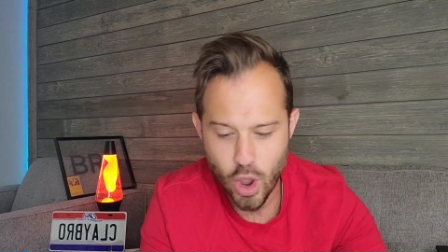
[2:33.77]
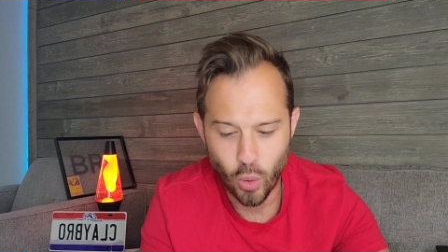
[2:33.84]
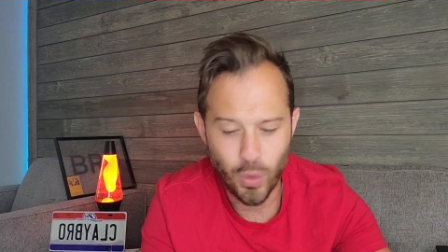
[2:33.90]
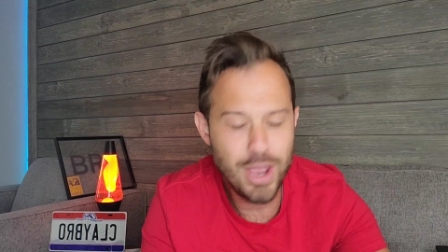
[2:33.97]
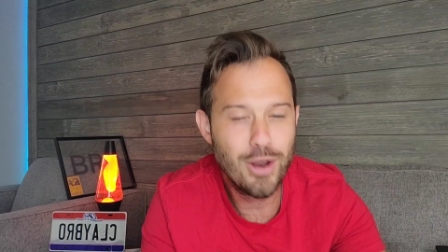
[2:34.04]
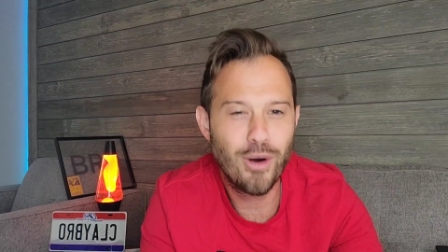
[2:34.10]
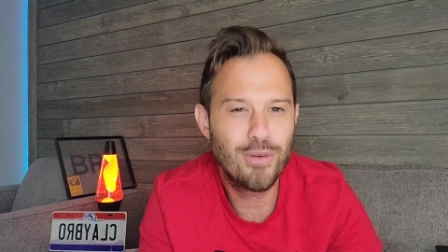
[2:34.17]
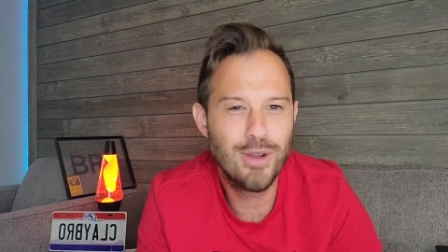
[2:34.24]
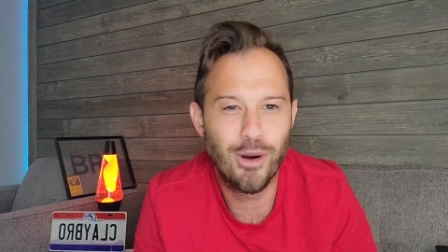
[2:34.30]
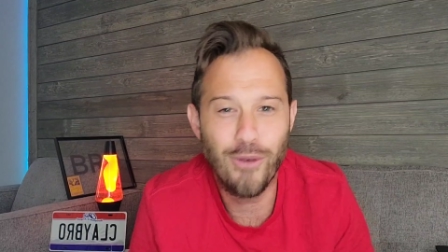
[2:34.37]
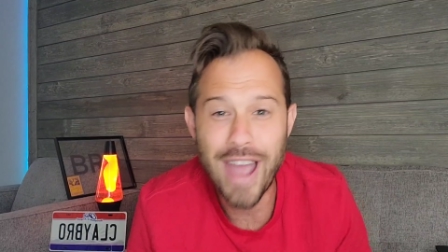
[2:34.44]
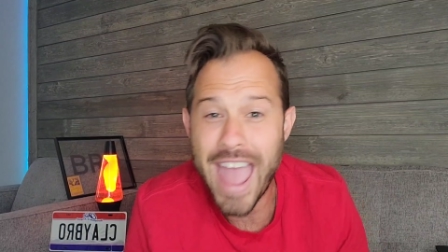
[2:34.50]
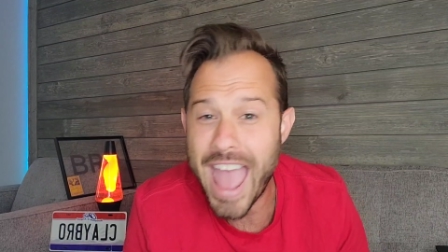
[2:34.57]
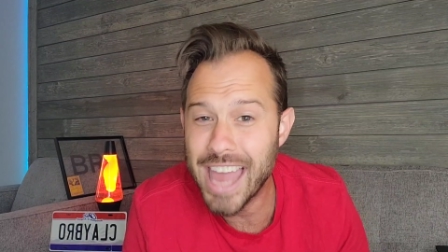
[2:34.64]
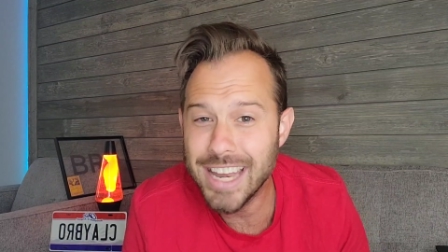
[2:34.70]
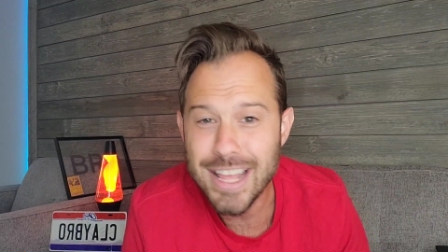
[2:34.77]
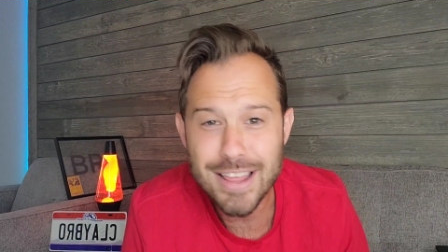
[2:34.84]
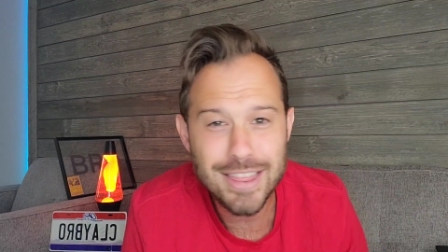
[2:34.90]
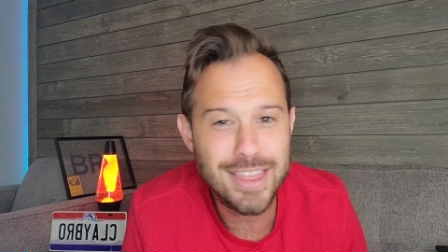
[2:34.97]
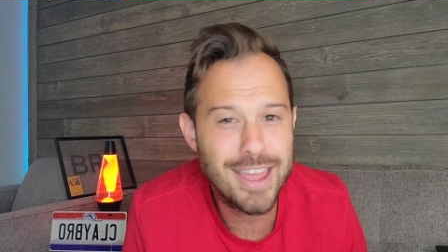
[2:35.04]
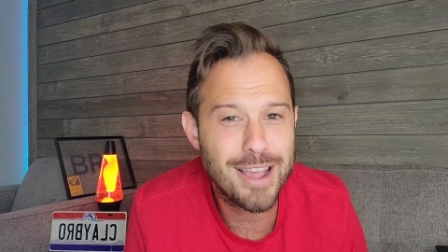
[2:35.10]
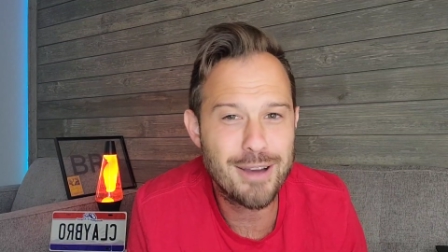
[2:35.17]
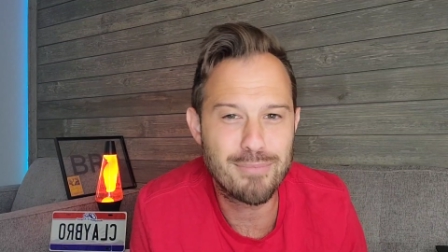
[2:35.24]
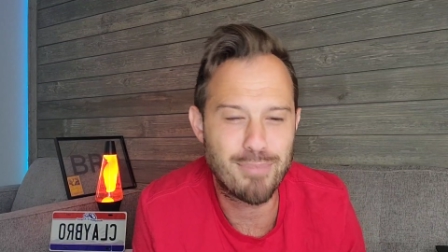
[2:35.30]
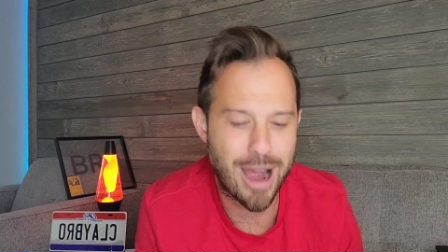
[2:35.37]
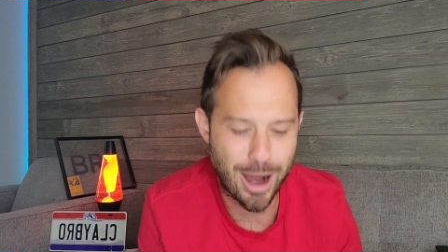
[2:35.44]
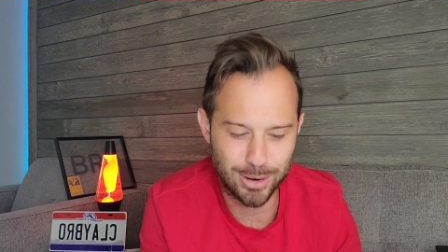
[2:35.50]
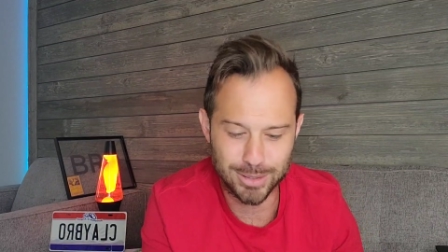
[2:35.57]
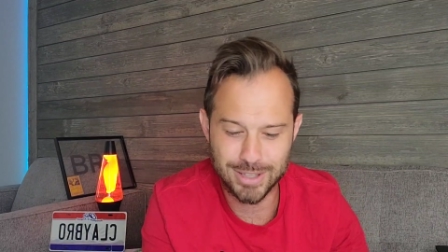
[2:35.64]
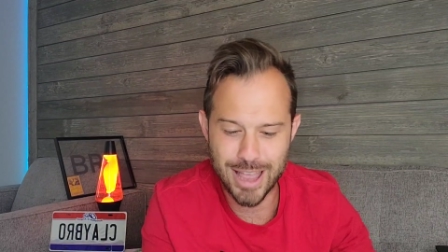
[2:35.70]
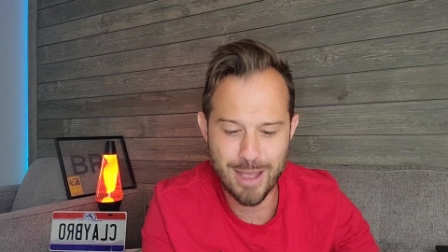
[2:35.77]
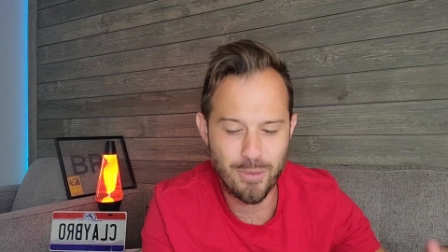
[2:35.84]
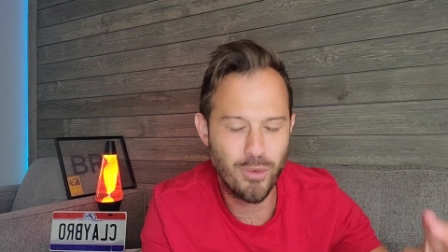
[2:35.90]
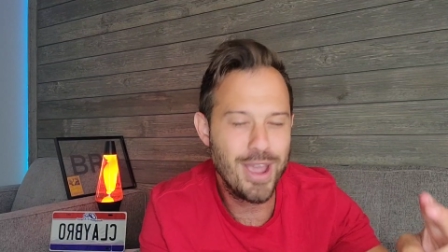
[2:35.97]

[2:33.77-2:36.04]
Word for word: We don't know anything about them.